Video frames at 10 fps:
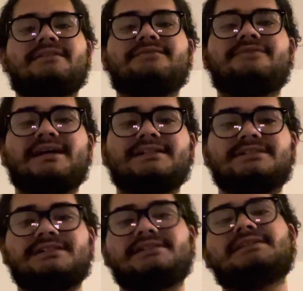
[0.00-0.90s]

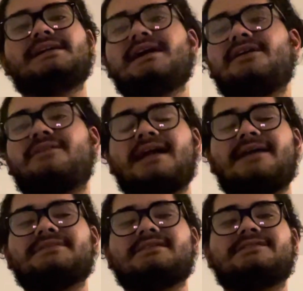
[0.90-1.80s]
infection or an
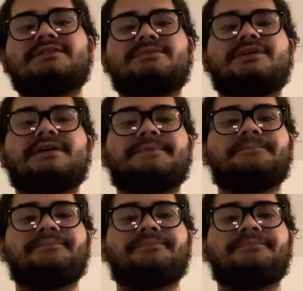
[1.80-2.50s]
abscess somewhere.